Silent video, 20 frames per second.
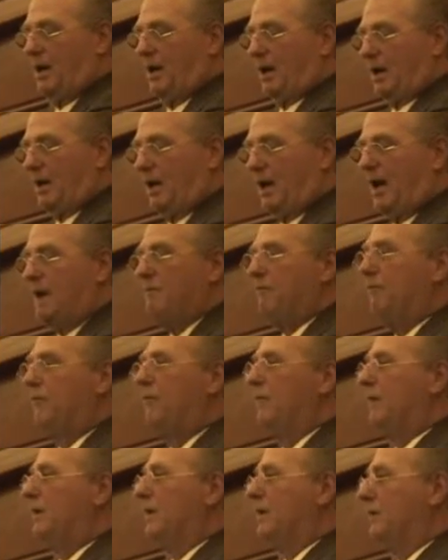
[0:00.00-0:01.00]

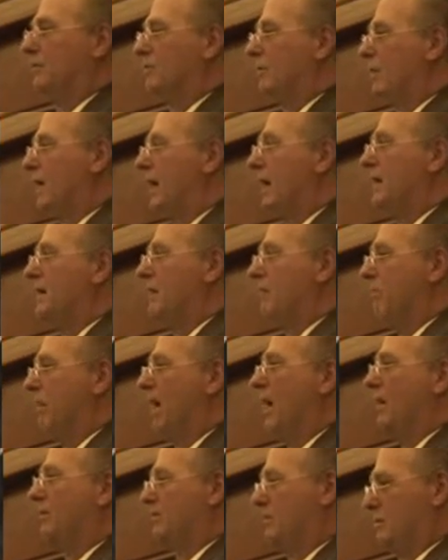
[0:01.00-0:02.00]
life is like a
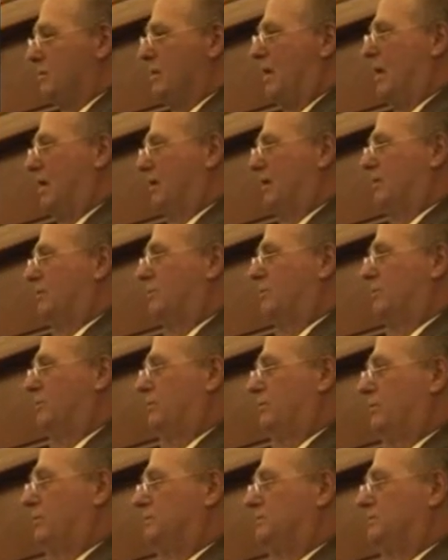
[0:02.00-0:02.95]
box of chocolates.